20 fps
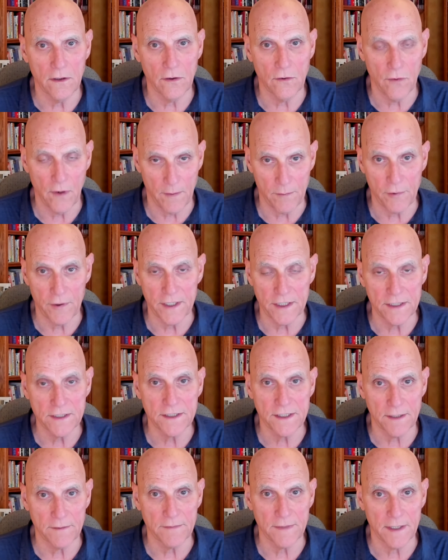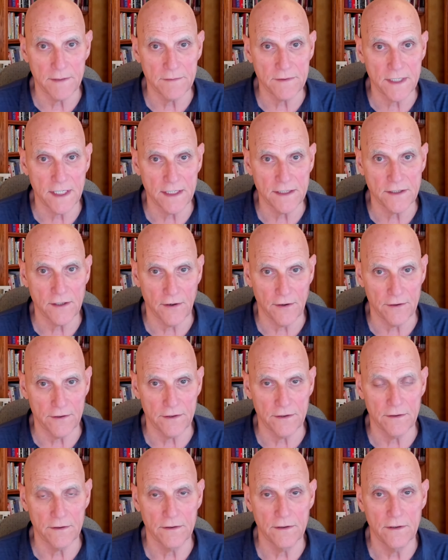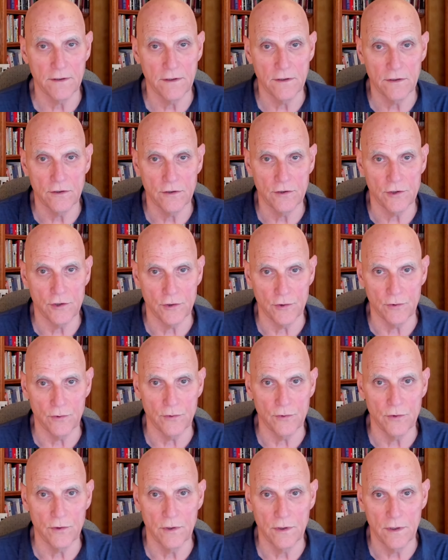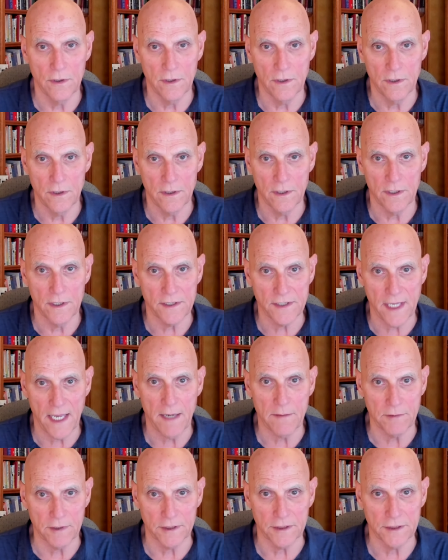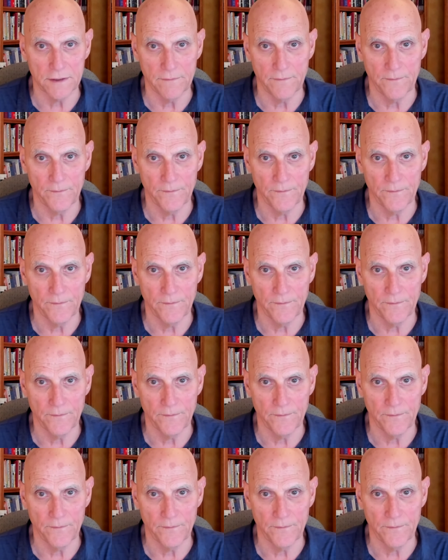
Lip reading: cooperation sometimes gets harder to establish.